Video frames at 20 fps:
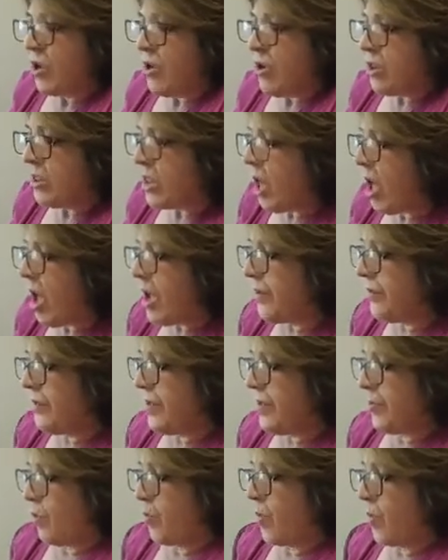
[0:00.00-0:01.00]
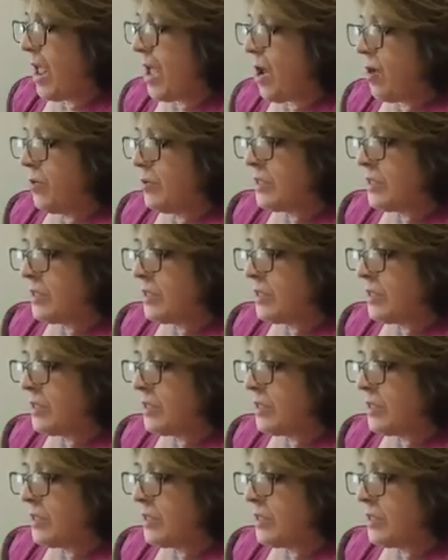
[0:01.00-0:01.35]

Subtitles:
are a lot of them around,